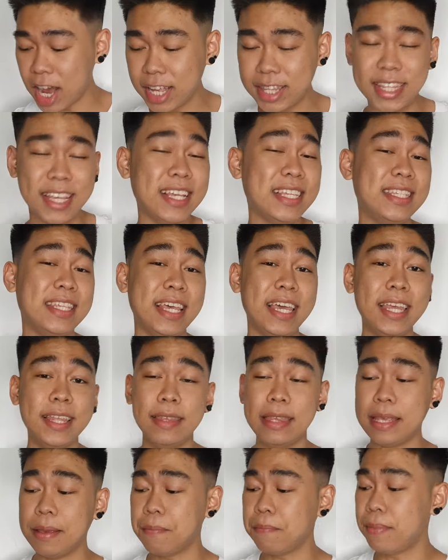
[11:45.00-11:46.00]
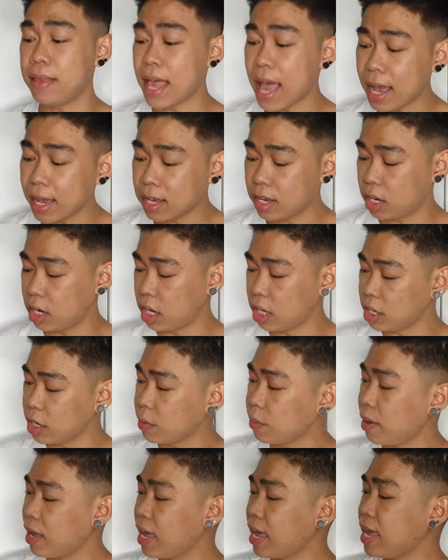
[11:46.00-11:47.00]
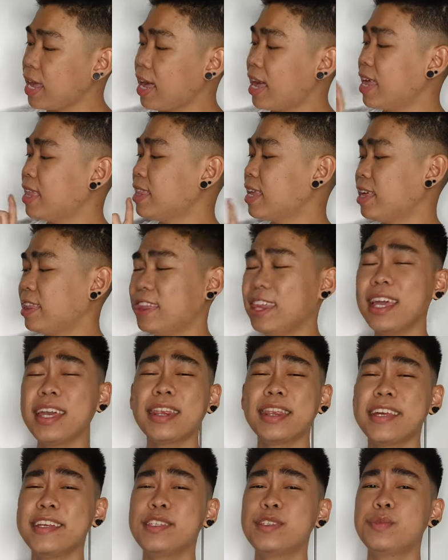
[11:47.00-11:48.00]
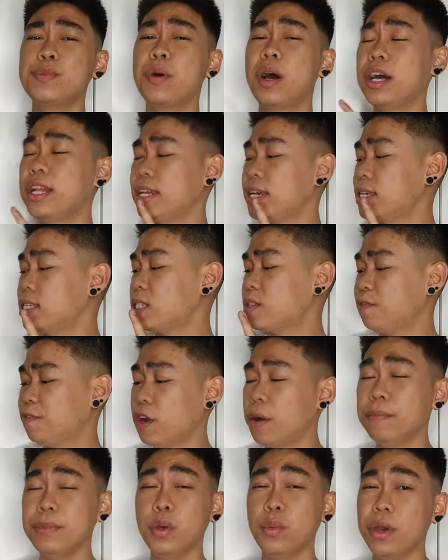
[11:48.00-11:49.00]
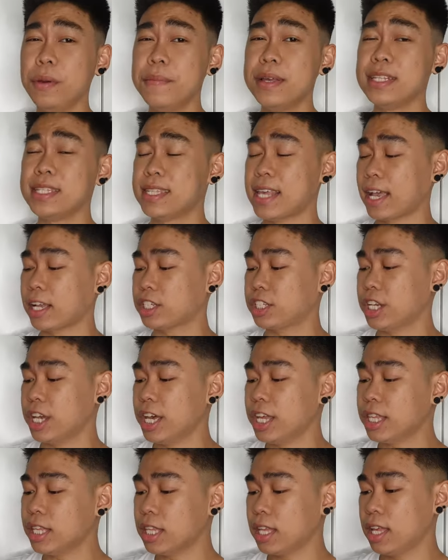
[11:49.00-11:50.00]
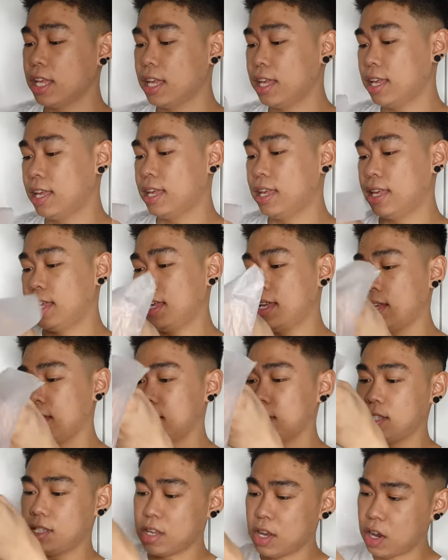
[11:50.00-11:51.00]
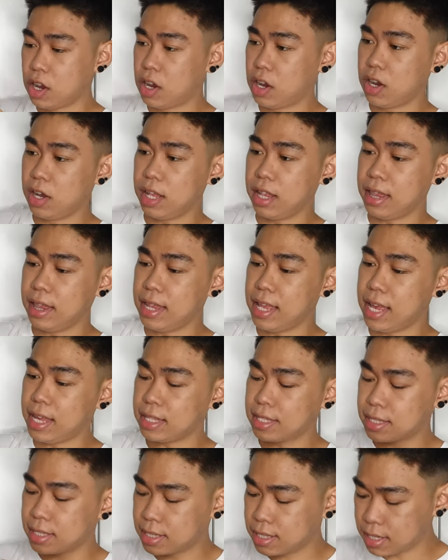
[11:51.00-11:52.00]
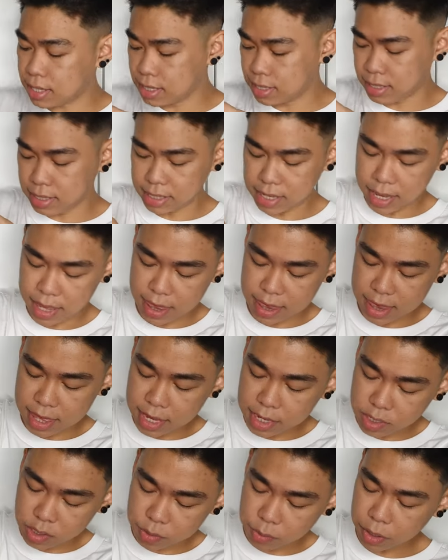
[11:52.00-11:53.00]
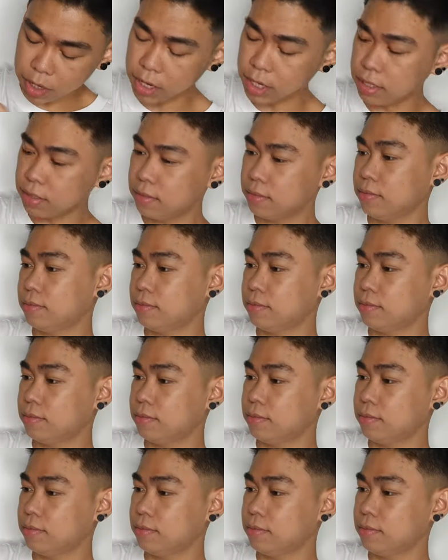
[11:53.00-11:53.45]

Is in the black colorway, and I think this one is from the women's section. So let's see this one.